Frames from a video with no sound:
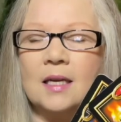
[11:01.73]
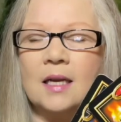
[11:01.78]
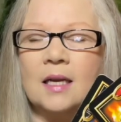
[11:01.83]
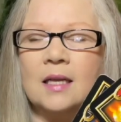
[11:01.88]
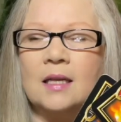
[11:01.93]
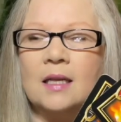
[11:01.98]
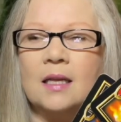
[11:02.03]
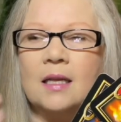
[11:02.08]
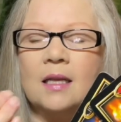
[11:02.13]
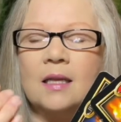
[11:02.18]

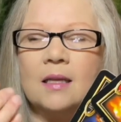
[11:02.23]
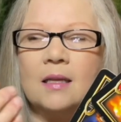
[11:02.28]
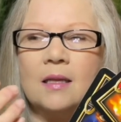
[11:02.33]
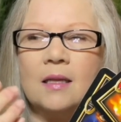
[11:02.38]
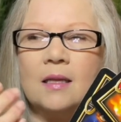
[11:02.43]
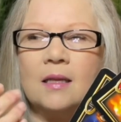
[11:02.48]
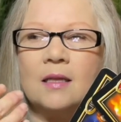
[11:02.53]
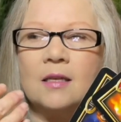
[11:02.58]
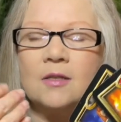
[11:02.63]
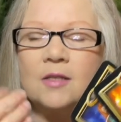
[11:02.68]
And
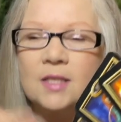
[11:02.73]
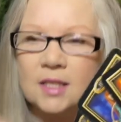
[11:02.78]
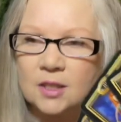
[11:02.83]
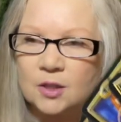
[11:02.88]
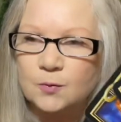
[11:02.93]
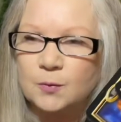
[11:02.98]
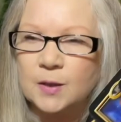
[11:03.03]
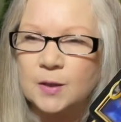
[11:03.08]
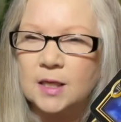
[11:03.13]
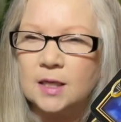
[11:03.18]
there's
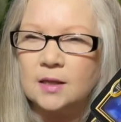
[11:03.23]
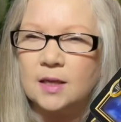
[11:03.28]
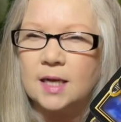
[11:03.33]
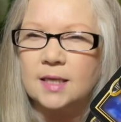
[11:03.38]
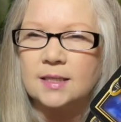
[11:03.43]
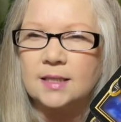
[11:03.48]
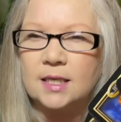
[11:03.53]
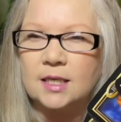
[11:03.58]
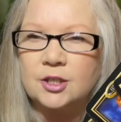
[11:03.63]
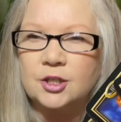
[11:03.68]
this
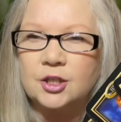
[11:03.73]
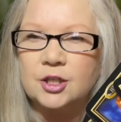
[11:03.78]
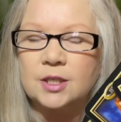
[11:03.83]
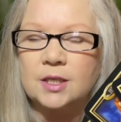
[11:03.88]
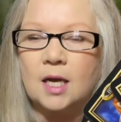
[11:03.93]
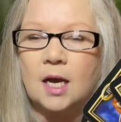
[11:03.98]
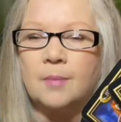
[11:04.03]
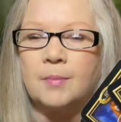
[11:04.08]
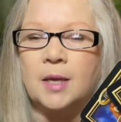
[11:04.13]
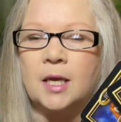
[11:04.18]
realization
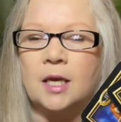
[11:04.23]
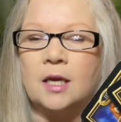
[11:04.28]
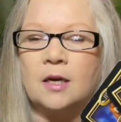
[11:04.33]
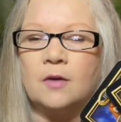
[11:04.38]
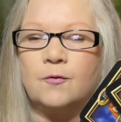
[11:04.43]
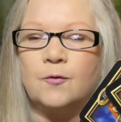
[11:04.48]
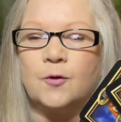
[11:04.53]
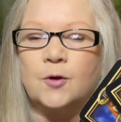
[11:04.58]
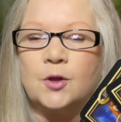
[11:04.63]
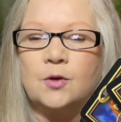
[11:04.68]
coming
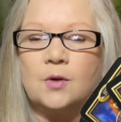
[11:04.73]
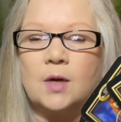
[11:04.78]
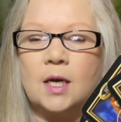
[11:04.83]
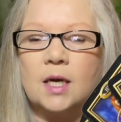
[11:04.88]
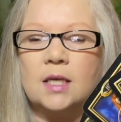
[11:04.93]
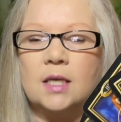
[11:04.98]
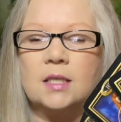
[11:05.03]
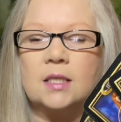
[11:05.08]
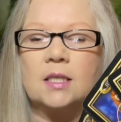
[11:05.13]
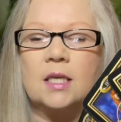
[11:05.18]
in for you
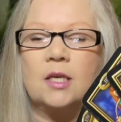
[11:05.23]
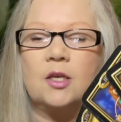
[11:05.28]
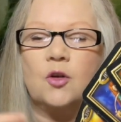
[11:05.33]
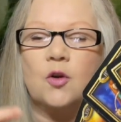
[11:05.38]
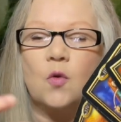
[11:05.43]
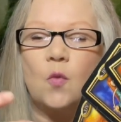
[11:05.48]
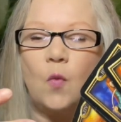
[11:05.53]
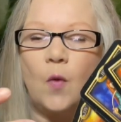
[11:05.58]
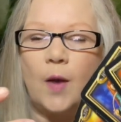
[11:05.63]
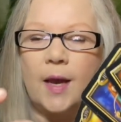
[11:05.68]
guys that
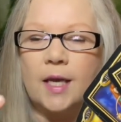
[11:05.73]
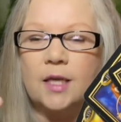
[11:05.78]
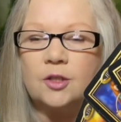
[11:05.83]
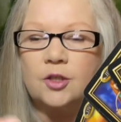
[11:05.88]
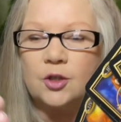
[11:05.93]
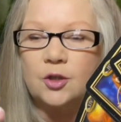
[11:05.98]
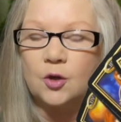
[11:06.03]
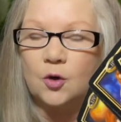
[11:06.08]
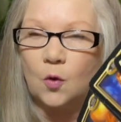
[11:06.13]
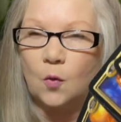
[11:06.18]
your way
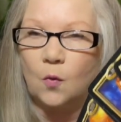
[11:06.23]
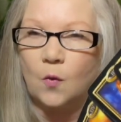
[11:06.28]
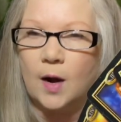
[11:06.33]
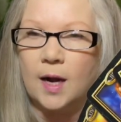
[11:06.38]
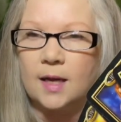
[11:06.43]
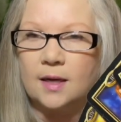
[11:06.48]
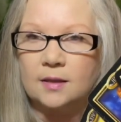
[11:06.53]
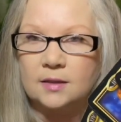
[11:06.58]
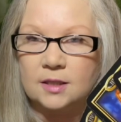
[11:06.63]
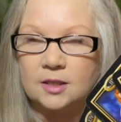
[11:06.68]
to your
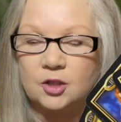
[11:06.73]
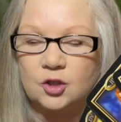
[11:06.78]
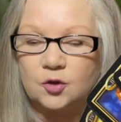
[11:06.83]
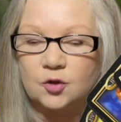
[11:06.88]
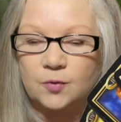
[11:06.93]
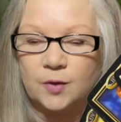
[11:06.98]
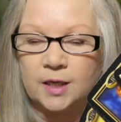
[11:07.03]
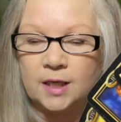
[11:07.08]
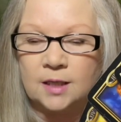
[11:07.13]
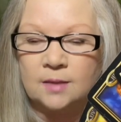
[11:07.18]
wildest
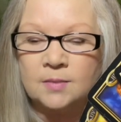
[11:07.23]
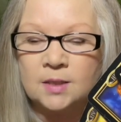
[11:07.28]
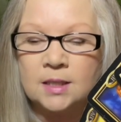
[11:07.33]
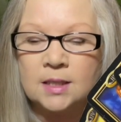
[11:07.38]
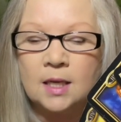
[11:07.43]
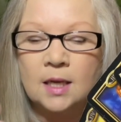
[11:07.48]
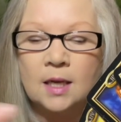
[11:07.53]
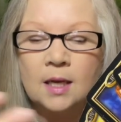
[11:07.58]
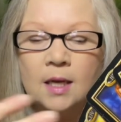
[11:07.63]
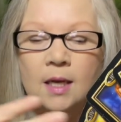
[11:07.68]
dreams
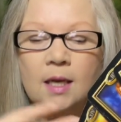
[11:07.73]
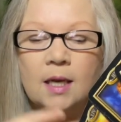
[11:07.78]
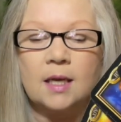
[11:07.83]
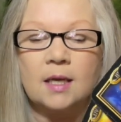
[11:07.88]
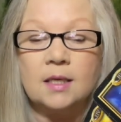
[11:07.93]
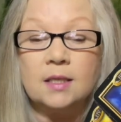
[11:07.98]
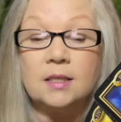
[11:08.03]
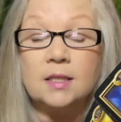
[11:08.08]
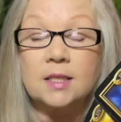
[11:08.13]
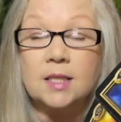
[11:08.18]

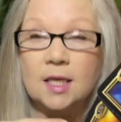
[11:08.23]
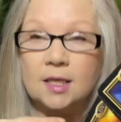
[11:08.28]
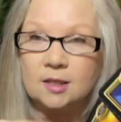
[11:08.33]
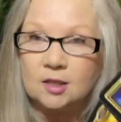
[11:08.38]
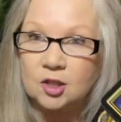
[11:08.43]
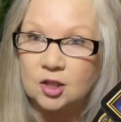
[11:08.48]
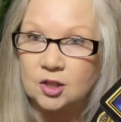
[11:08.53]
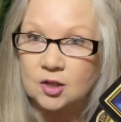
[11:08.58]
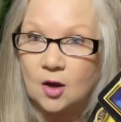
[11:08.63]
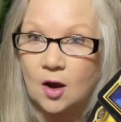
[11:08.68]
is that
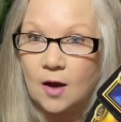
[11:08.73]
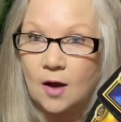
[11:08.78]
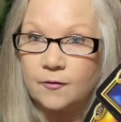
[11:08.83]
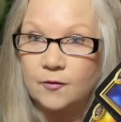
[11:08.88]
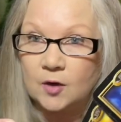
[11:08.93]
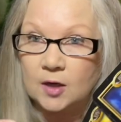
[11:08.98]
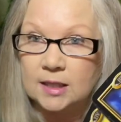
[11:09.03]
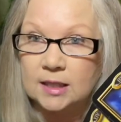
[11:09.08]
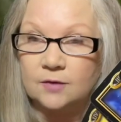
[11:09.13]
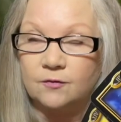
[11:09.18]

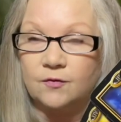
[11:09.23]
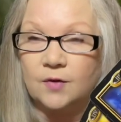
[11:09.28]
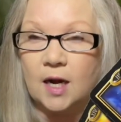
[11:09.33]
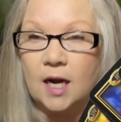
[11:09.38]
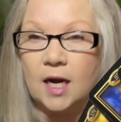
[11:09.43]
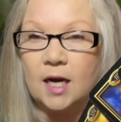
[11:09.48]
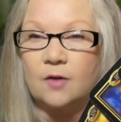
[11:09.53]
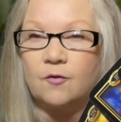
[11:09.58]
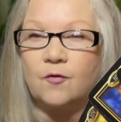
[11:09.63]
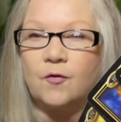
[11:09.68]
soft and
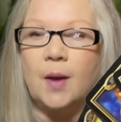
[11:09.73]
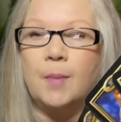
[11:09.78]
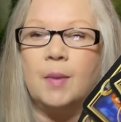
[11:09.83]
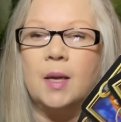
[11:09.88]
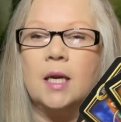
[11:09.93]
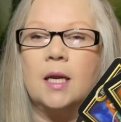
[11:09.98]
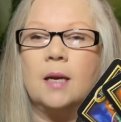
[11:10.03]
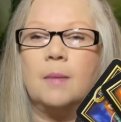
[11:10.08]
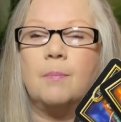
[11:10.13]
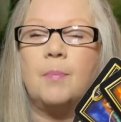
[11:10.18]
divine
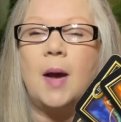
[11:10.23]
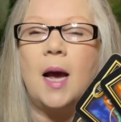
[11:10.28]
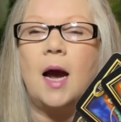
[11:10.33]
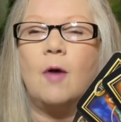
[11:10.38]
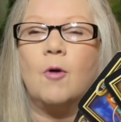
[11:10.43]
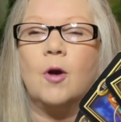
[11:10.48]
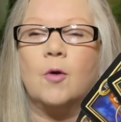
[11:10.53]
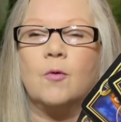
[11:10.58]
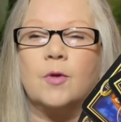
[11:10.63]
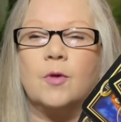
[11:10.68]
feminine
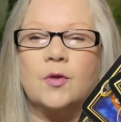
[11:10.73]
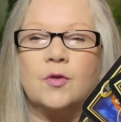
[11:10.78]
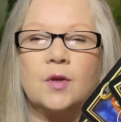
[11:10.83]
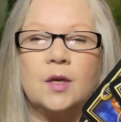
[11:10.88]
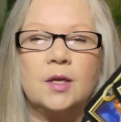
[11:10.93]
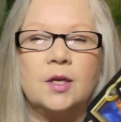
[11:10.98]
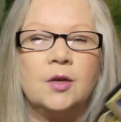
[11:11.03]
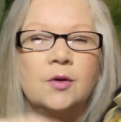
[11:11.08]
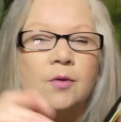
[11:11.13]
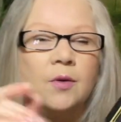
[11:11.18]
power
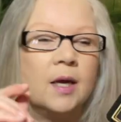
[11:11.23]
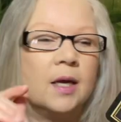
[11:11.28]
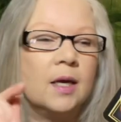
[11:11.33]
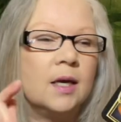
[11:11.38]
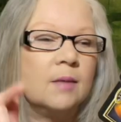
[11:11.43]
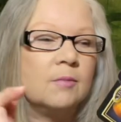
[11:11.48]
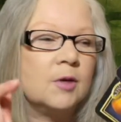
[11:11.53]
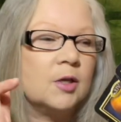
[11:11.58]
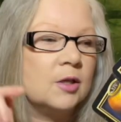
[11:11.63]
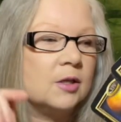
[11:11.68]
within you. And
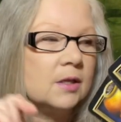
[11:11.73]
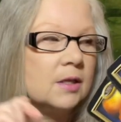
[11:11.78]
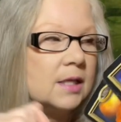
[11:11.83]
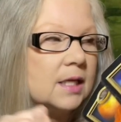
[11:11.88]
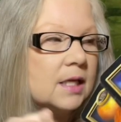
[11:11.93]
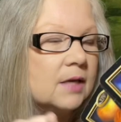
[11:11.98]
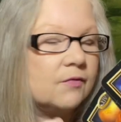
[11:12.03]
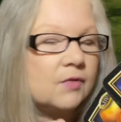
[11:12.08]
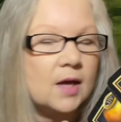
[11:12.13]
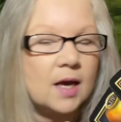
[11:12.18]
I'm going to
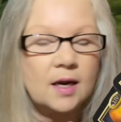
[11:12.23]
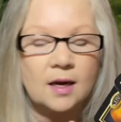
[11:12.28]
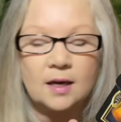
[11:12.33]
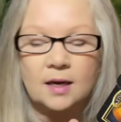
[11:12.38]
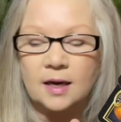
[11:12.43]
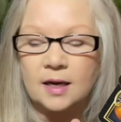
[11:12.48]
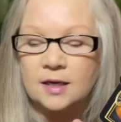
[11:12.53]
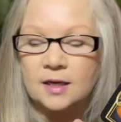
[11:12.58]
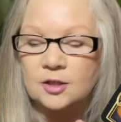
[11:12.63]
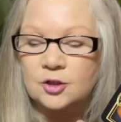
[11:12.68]
leave that at
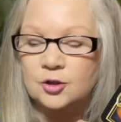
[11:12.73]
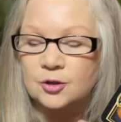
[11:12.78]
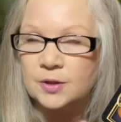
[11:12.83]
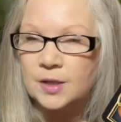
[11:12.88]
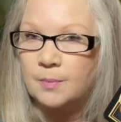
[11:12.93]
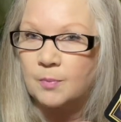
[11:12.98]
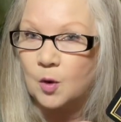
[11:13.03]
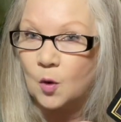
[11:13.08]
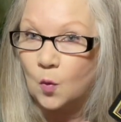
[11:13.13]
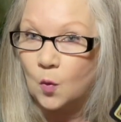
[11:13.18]
angel
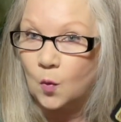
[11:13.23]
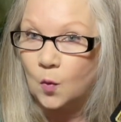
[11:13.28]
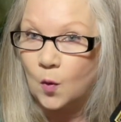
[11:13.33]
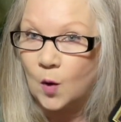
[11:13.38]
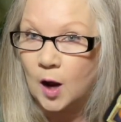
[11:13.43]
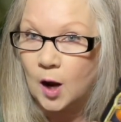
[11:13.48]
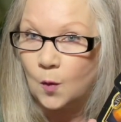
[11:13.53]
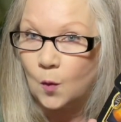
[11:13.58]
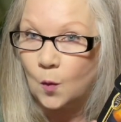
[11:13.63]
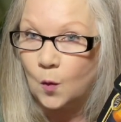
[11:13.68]
number
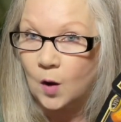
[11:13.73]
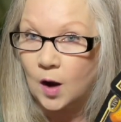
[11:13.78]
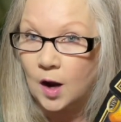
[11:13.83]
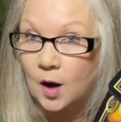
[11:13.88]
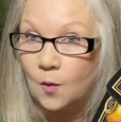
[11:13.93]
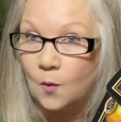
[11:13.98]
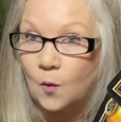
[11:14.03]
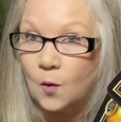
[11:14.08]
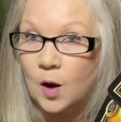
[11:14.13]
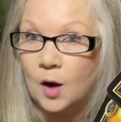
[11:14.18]

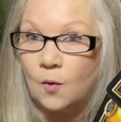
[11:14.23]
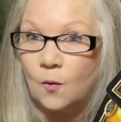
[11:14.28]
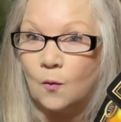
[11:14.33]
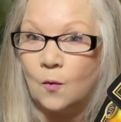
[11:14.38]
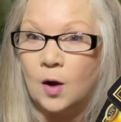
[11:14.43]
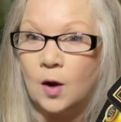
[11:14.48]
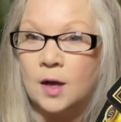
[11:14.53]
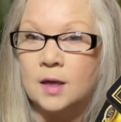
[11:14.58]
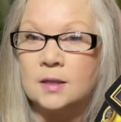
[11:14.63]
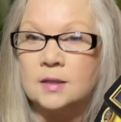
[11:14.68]

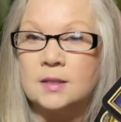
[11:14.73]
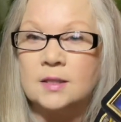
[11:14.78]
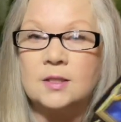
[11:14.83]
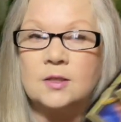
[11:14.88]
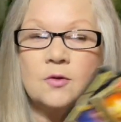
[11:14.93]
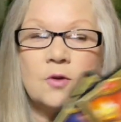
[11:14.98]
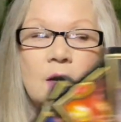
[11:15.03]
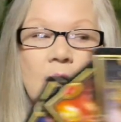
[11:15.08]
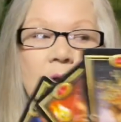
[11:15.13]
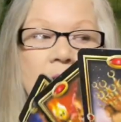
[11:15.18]
1111.
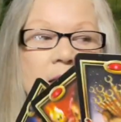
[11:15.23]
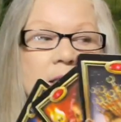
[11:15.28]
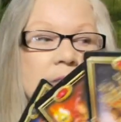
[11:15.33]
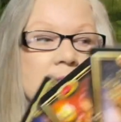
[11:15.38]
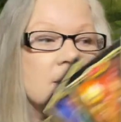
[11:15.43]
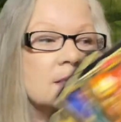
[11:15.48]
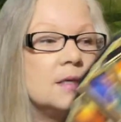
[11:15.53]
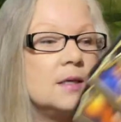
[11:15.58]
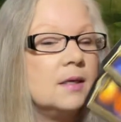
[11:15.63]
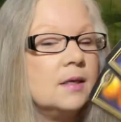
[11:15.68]
So
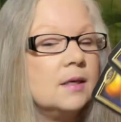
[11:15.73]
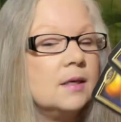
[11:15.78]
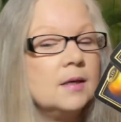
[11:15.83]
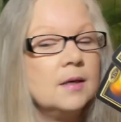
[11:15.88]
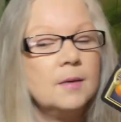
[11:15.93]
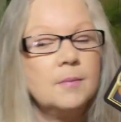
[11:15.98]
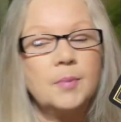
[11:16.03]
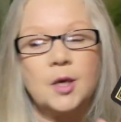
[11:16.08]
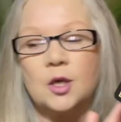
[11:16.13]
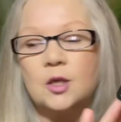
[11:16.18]
guys,
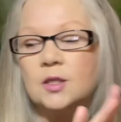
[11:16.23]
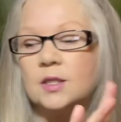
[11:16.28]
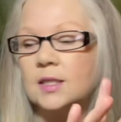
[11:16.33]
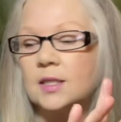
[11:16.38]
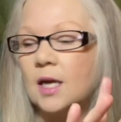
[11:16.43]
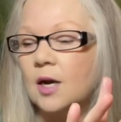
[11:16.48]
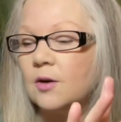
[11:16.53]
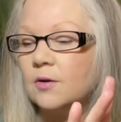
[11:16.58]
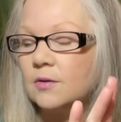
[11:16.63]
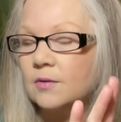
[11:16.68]
peace
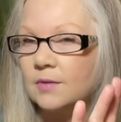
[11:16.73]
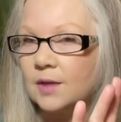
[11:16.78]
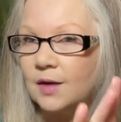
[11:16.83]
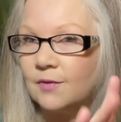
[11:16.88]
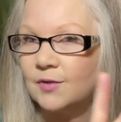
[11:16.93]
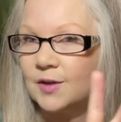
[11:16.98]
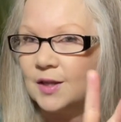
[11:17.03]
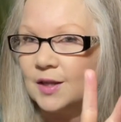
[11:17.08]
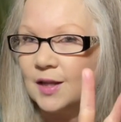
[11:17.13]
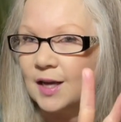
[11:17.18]
out.
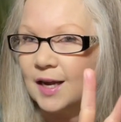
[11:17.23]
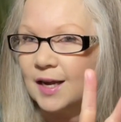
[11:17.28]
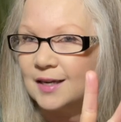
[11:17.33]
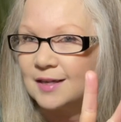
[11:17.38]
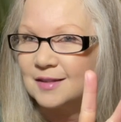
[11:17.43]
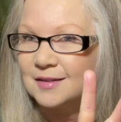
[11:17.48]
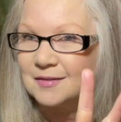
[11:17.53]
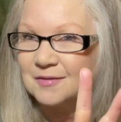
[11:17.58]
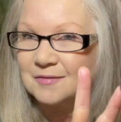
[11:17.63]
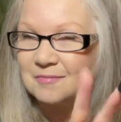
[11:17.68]
Love and
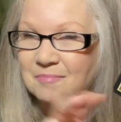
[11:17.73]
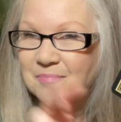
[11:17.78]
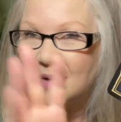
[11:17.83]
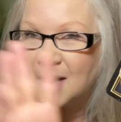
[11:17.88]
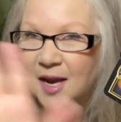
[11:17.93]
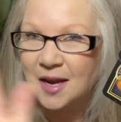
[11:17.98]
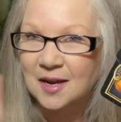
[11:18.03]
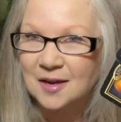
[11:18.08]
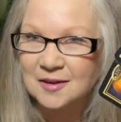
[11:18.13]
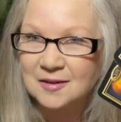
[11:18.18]
light.
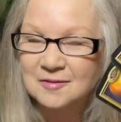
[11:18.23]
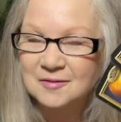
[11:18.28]
Bye.